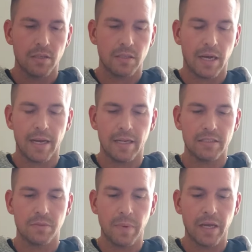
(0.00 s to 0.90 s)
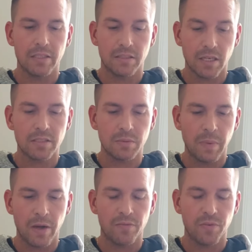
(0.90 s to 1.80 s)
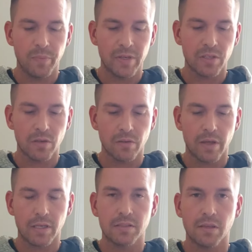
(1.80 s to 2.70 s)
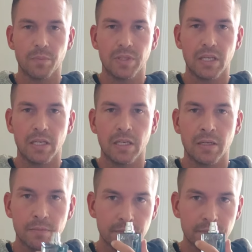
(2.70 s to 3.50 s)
God, it does smell familiar, like something.